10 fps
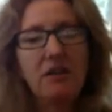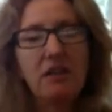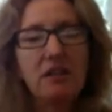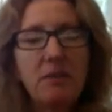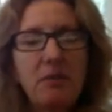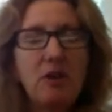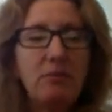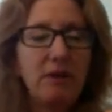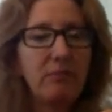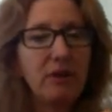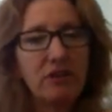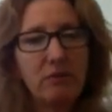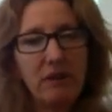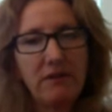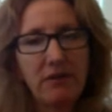The typical blood pressure
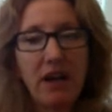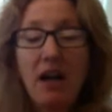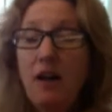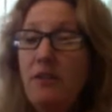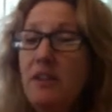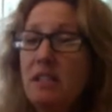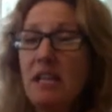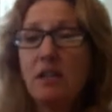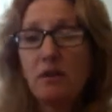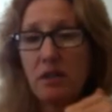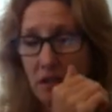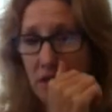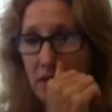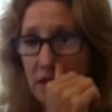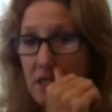reading for a healthy teen or
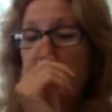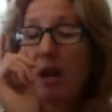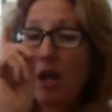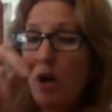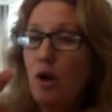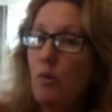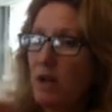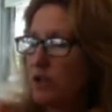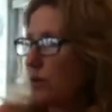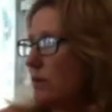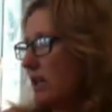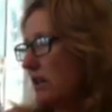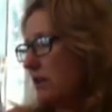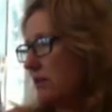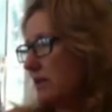adult is below
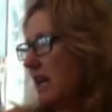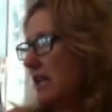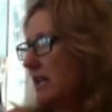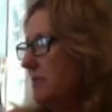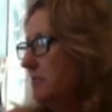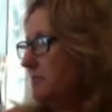120/80.